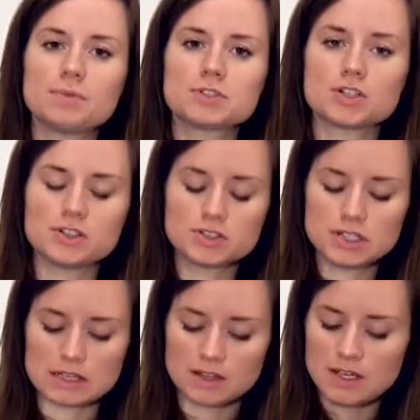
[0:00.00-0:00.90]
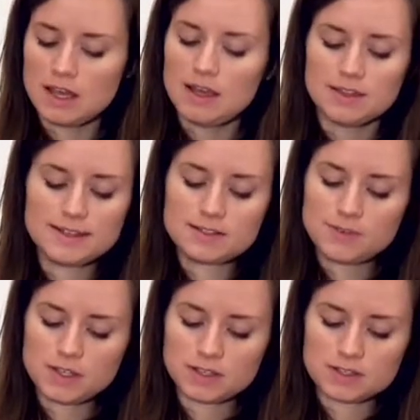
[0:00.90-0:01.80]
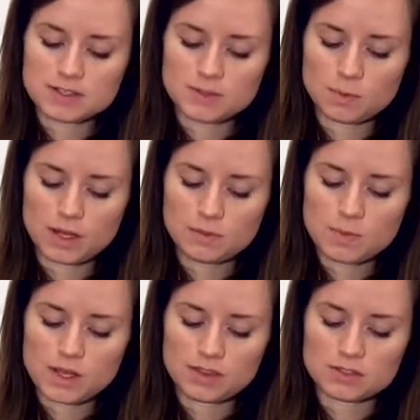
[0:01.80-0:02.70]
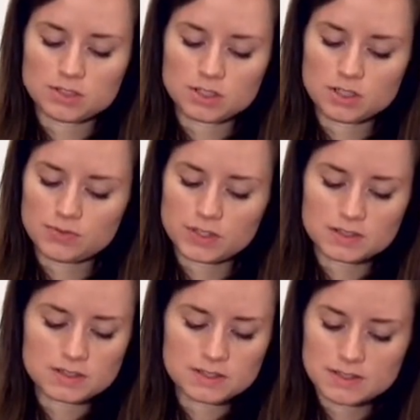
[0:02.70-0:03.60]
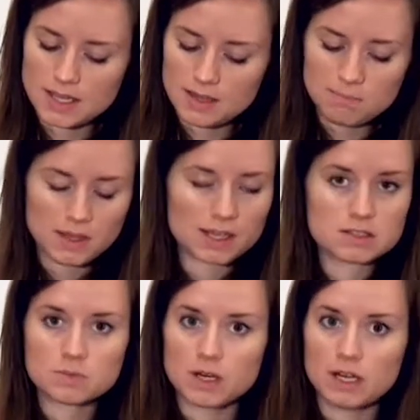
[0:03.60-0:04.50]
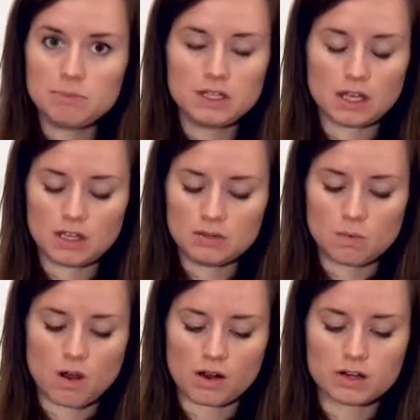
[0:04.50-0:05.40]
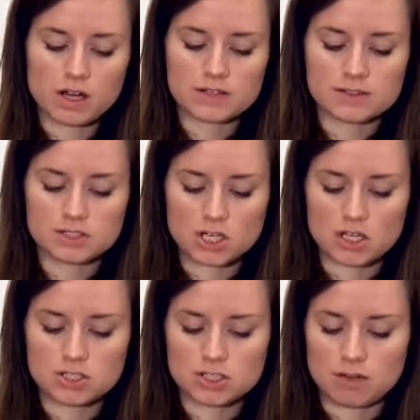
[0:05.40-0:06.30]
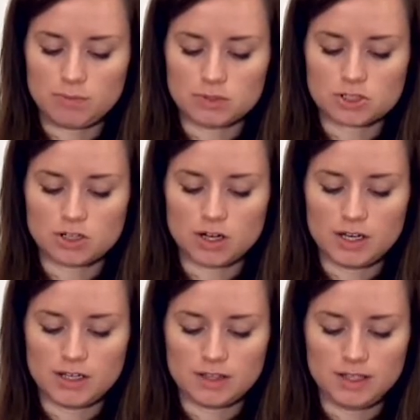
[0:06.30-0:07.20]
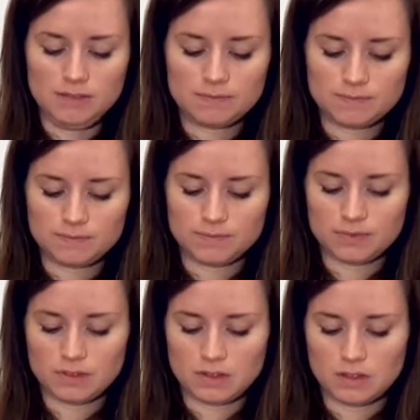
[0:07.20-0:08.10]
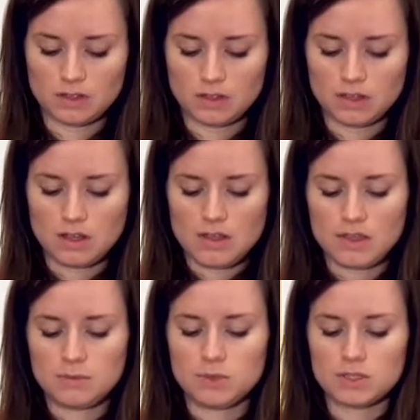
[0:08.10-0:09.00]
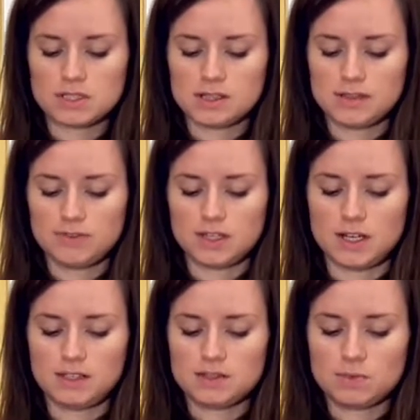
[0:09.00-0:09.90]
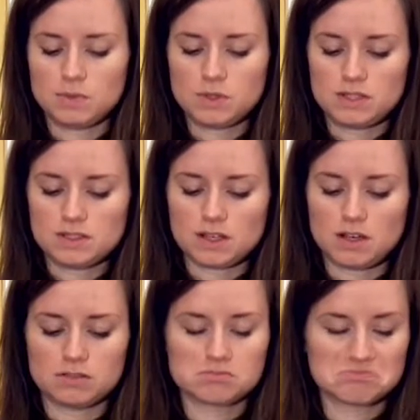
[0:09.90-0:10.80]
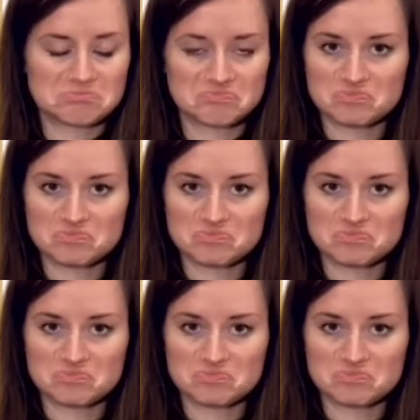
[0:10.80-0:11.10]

temperature underneath. This feels, the one with the sugar feels the same as when I began. The water hasn't changed temperature or anything. Then I'm going to lift the next one with the salt.